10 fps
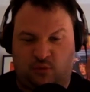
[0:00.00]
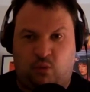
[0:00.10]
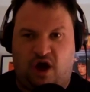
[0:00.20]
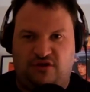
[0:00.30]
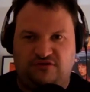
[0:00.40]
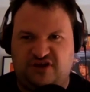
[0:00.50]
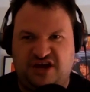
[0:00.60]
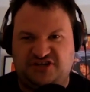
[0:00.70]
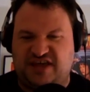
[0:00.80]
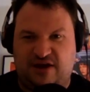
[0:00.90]
want?
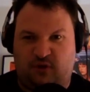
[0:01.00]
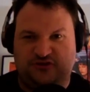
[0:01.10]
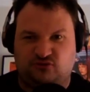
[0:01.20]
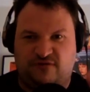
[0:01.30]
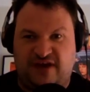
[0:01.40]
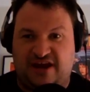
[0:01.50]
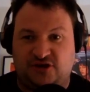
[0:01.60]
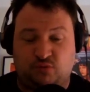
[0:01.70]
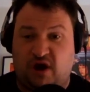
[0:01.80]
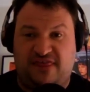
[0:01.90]
Do they want
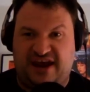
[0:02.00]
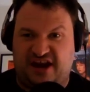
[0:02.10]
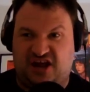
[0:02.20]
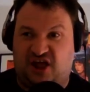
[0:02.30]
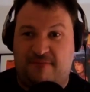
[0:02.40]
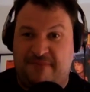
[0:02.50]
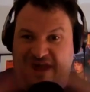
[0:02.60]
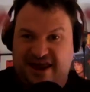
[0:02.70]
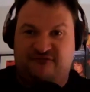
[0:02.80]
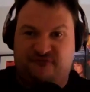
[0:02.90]
revenge? What are they going to climb
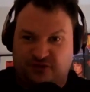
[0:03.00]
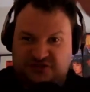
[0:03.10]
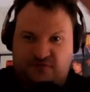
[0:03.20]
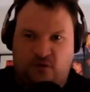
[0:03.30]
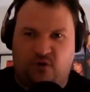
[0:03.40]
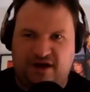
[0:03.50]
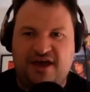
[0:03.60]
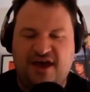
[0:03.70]
Mount Everest for?